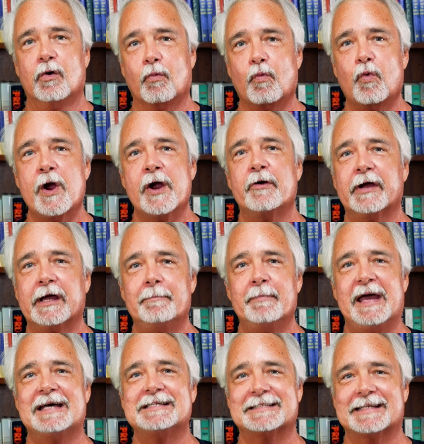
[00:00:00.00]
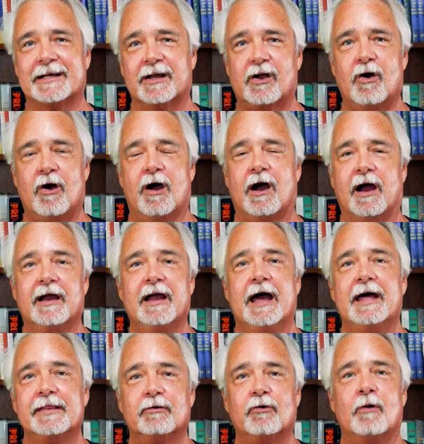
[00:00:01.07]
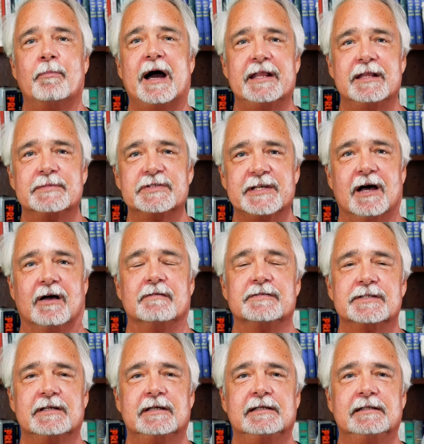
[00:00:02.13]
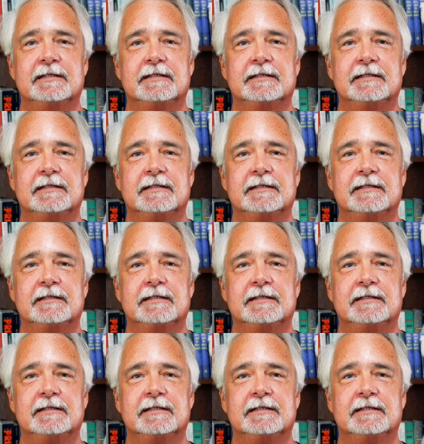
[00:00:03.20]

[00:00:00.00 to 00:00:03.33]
wearing a mask in a car and they're all by themselves?